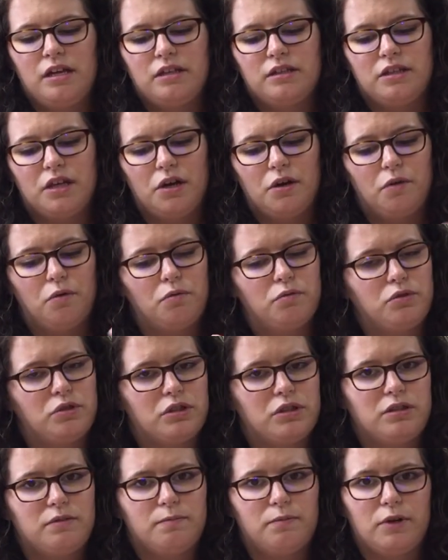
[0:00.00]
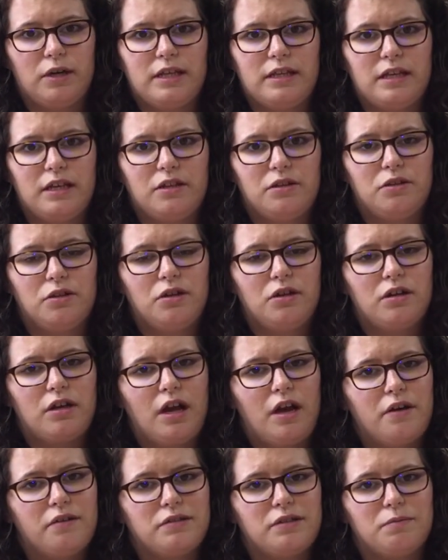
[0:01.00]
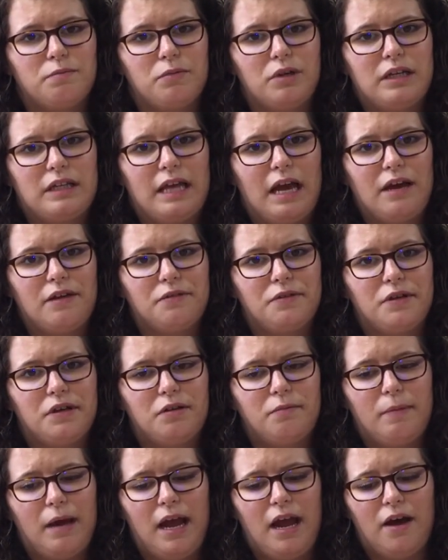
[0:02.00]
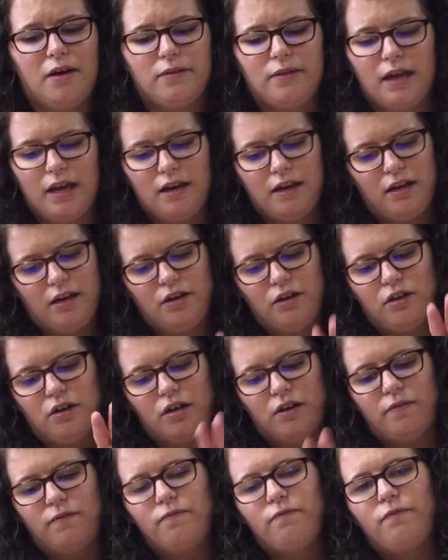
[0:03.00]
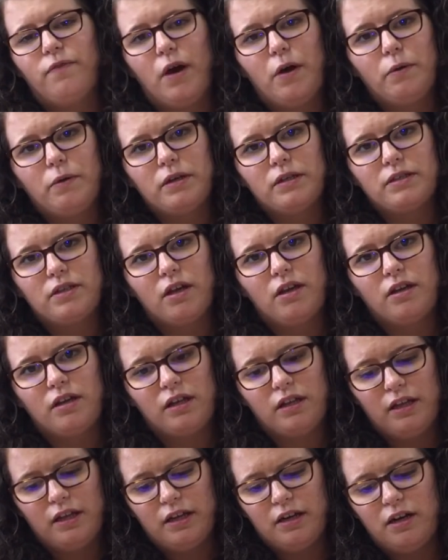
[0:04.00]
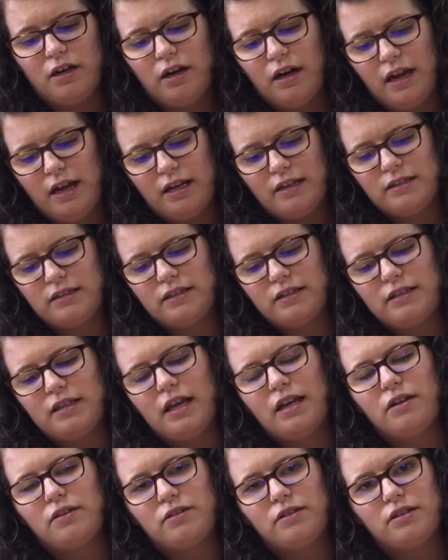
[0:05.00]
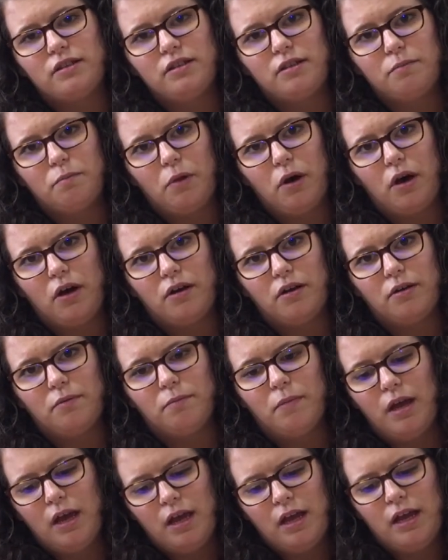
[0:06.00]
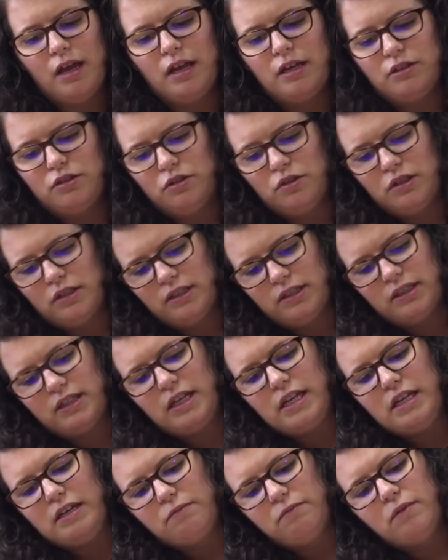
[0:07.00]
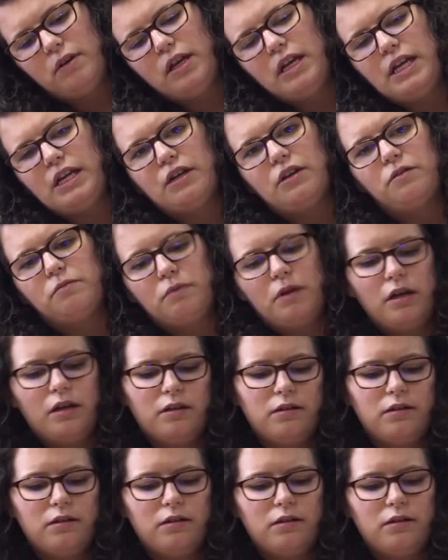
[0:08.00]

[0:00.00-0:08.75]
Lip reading: So just breathe in through your nose and breathe out through your mouth, and then you're going to focus on the glitter as it settles to the bottom, as you can see here.